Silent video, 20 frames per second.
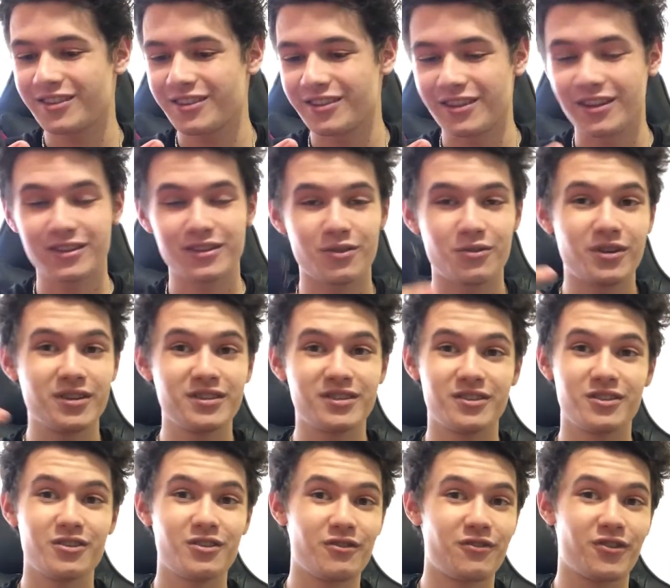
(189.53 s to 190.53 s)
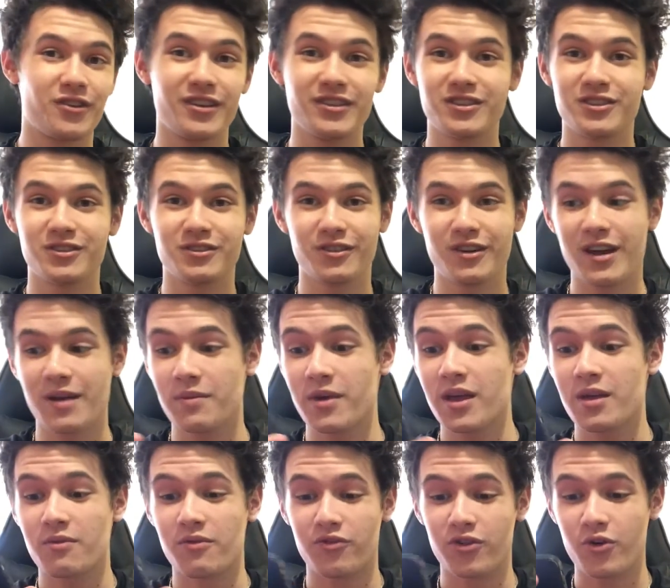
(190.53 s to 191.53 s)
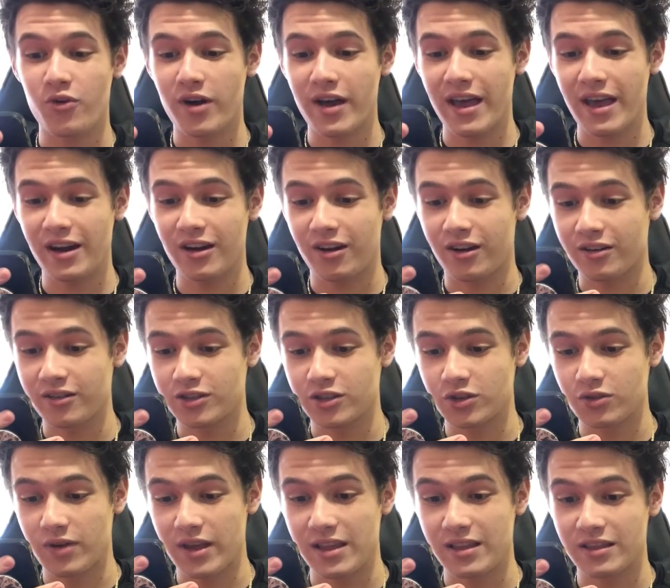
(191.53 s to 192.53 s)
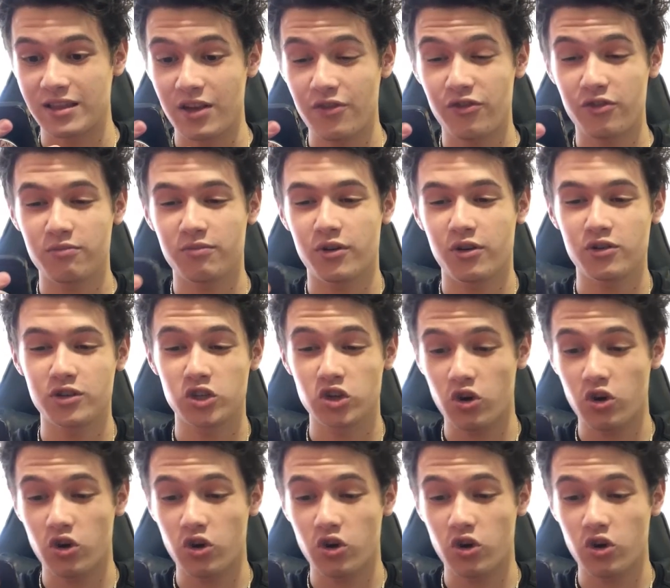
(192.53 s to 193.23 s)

That's a 1-0 for Instagram to go ahead onto a different post.